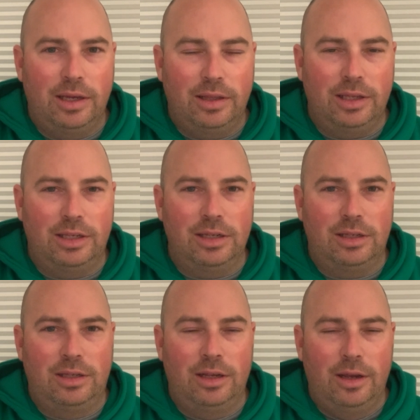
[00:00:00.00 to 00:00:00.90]
This
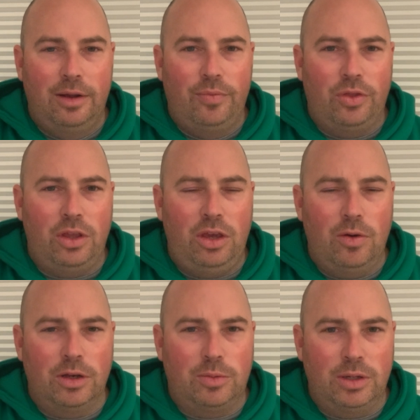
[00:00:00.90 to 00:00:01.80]
is the
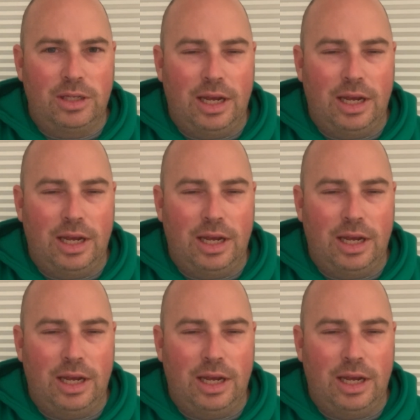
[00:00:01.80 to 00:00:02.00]
U.S. men's